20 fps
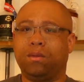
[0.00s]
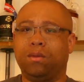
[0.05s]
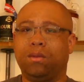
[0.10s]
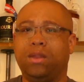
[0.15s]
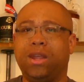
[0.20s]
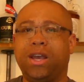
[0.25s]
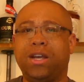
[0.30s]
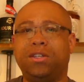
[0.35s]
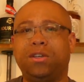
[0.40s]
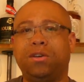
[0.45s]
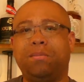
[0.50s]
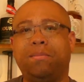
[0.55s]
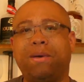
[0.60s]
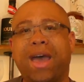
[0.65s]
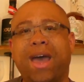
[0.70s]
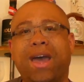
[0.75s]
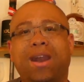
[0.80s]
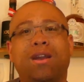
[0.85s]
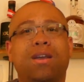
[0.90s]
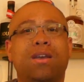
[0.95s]
Not too
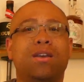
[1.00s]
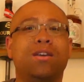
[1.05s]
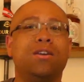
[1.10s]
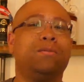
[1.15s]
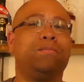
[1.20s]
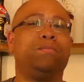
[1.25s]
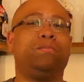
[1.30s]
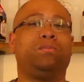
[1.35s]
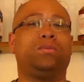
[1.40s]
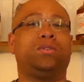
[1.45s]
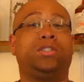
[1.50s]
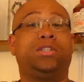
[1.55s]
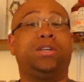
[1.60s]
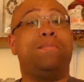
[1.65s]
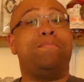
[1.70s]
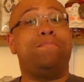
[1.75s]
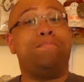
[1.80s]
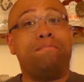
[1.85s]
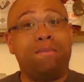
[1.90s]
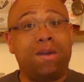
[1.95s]
bad.
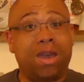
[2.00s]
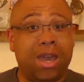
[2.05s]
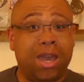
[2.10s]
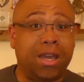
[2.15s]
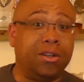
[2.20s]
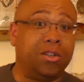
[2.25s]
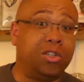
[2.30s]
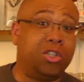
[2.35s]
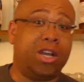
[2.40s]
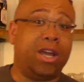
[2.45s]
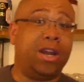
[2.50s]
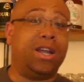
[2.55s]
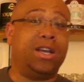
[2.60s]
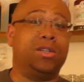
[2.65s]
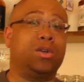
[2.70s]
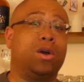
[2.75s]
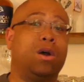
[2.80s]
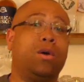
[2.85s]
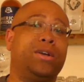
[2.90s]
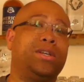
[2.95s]
To me, gin
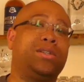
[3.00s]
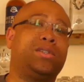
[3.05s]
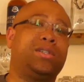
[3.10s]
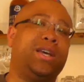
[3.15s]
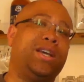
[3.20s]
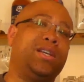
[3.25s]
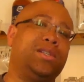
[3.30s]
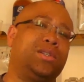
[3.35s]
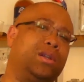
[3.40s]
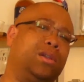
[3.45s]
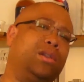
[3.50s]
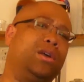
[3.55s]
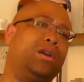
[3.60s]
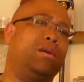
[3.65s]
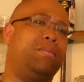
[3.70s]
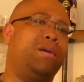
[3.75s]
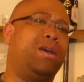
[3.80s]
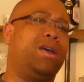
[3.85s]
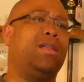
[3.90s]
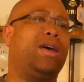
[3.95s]
has always tasted a
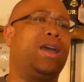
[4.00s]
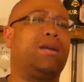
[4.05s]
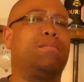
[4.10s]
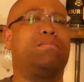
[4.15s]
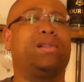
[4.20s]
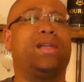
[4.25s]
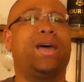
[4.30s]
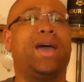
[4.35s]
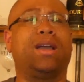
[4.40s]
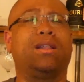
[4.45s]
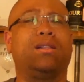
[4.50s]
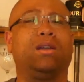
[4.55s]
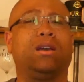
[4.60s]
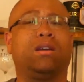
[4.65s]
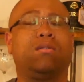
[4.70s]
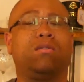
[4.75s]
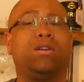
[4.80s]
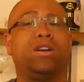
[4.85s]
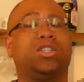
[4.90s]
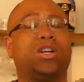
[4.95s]
little bit like black
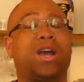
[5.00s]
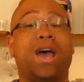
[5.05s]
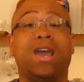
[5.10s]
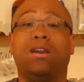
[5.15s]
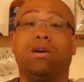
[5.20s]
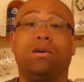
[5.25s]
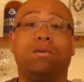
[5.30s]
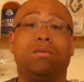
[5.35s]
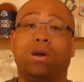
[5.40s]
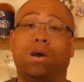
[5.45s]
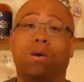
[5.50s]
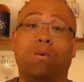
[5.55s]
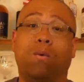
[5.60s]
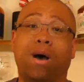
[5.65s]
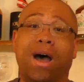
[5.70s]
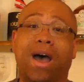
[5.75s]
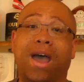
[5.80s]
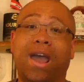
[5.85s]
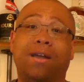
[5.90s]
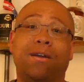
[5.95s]
licorice. I don't know
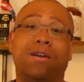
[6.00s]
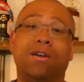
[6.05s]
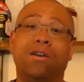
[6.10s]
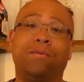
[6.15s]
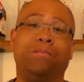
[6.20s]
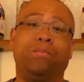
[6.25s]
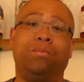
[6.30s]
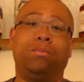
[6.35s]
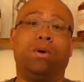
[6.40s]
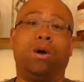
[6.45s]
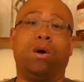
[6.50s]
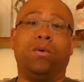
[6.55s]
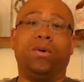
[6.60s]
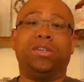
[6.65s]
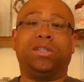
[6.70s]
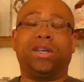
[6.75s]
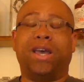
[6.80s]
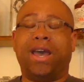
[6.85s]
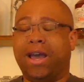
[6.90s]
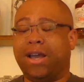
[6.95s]
why.
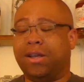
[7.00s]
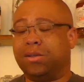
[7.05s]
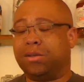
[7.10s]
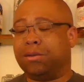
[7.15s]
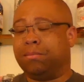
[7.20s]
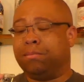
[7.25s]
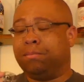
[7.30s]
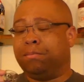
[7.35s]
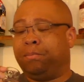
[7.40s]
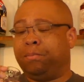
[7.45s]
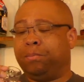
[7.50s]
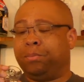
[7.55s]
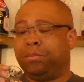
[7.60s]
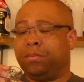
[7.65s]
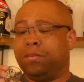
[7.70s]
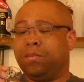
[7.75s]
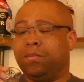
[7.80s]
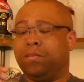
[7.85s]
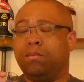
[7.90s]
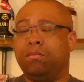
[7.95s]
Always has.
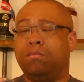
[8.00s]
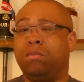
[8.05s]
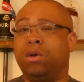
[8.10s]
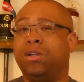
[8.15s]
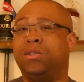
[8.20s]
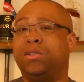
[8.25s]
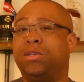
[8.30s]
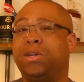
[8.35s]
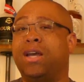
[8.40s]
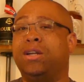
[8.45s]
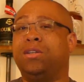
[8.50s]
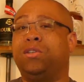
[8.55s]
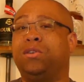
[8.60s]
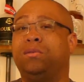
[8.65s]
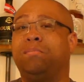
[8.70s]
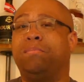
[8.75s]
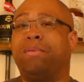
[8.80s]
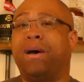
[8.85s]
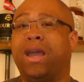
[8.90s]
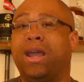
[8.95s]
But it's not
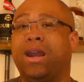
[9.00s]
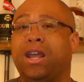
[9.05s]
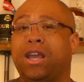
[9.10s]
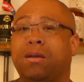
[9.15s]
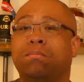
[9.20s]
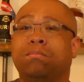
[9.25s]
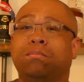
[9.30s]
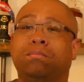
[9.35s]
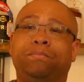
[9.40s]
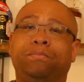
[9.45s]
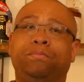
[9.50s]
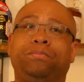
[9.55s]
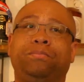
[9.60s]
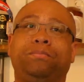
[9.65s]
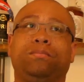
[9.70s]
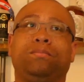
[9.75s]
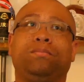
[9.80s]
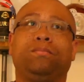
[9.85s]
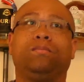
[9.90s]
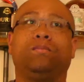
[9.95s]
too bitey,
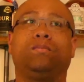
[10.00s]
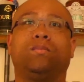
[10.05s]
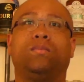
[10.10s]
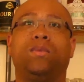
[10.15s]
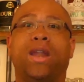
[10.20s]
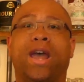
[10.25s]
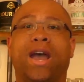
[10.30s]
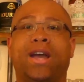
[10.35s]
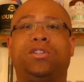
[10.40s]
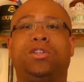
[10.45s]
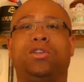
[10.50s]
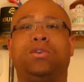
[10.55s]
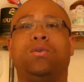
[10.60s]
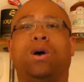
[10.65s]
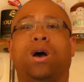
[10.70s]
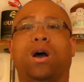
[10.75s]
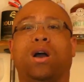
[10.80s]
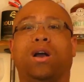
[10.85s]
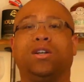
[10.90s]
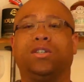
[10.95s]
not too
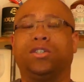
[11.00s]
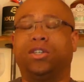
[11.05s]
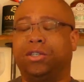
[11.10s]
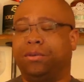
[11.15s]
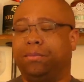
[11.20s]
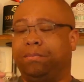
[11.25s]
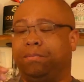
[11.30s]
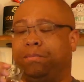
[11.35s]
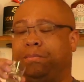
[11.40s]
harsh.